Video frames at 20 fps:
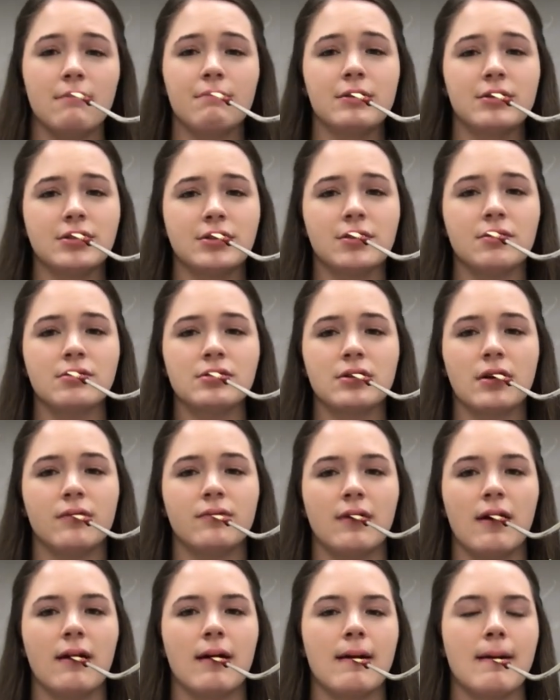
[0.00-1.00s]
Bassoons
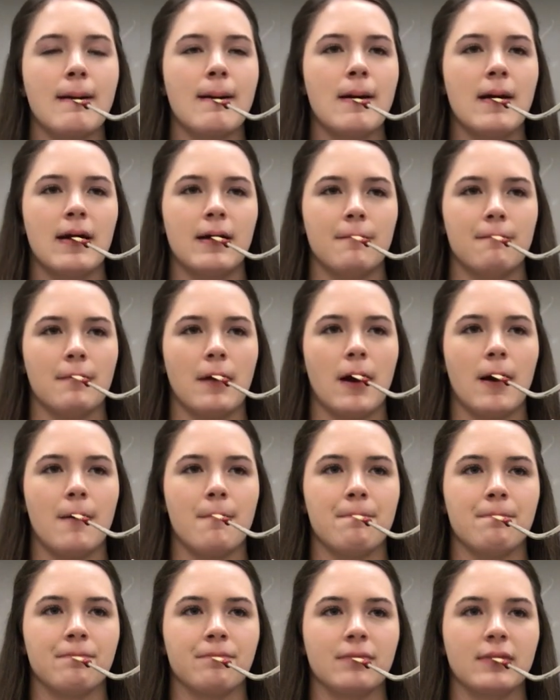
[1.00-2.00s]
are very
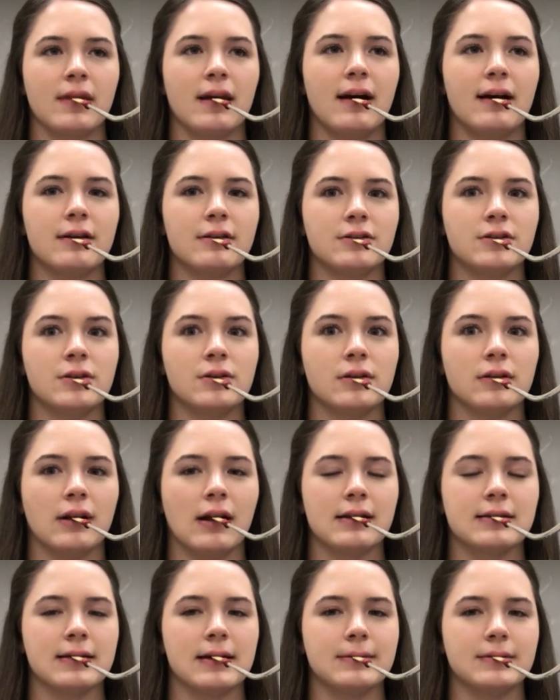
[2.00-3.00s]
out of tune a
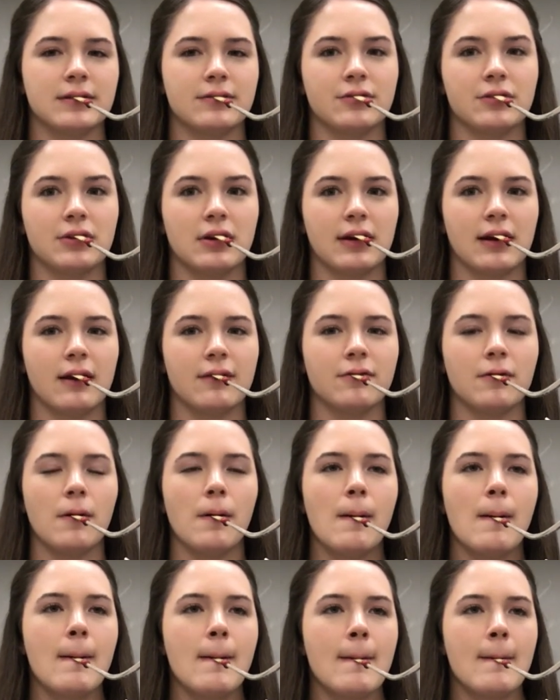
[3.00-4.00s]
lot of times if you're not careful.